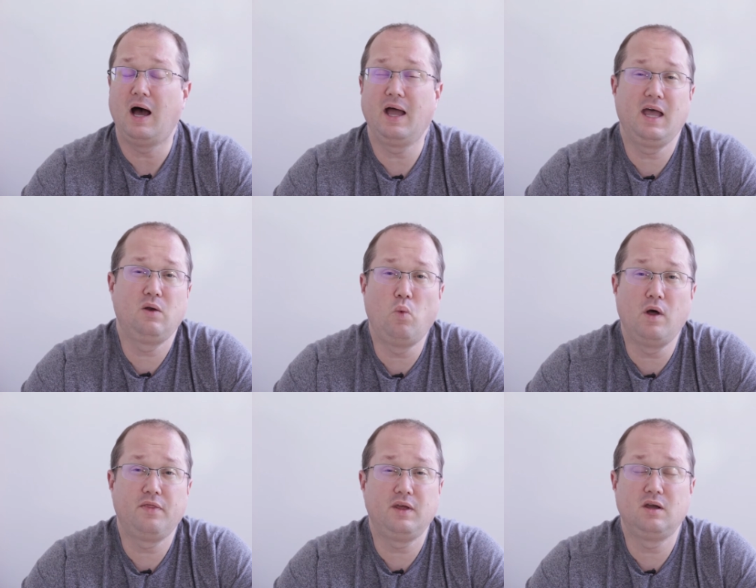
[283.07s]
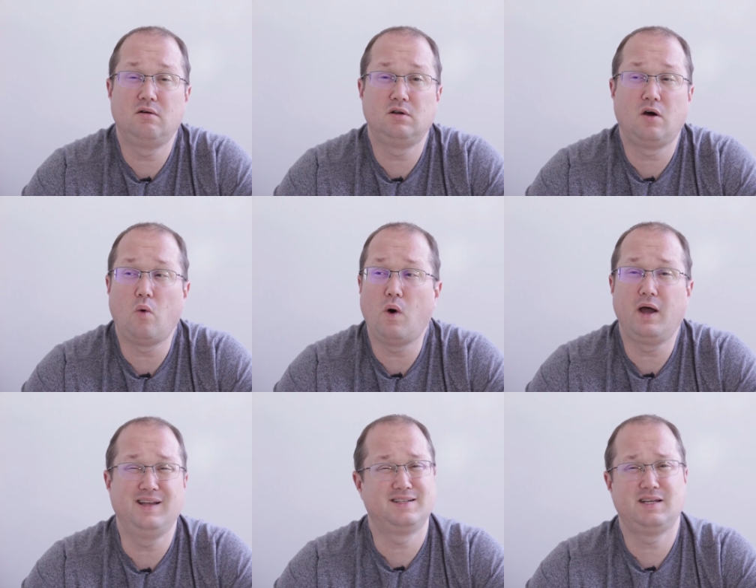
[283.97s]
I had one thing going to
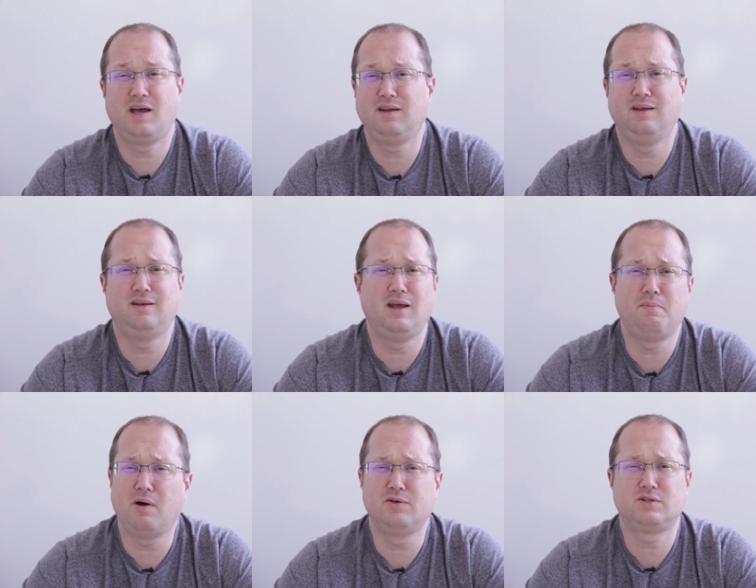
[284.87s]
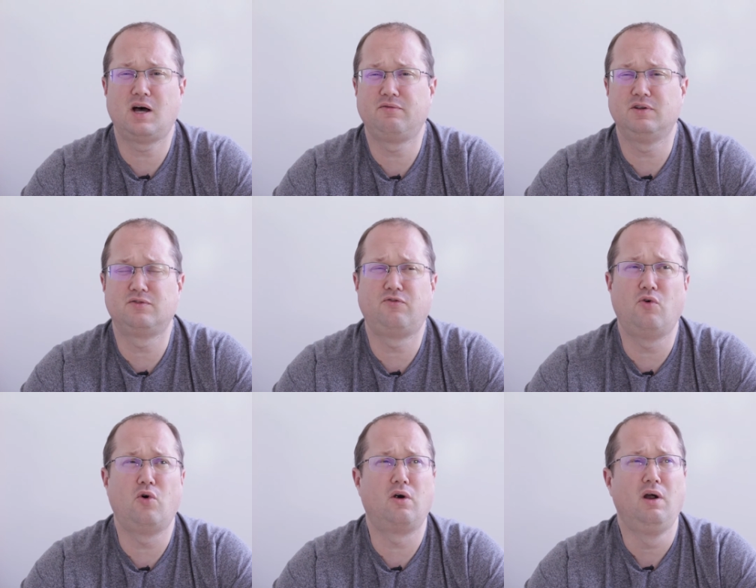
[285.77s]
Hawaii. It sat in a post office
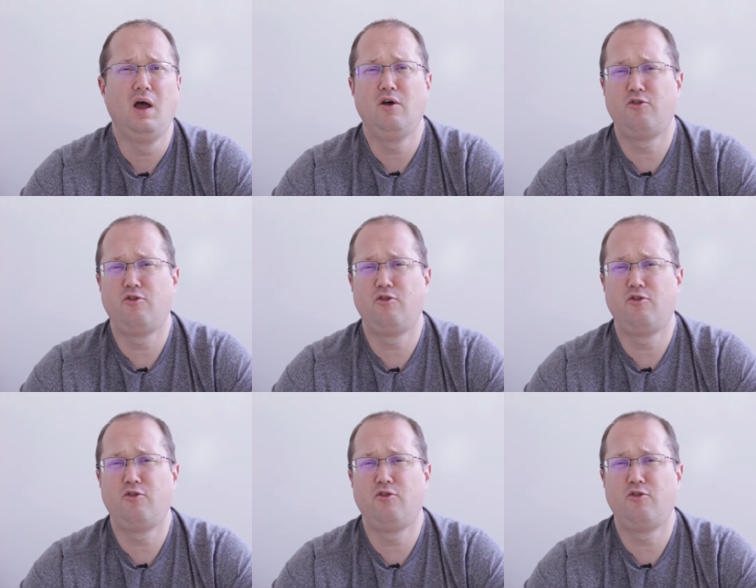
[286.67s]
for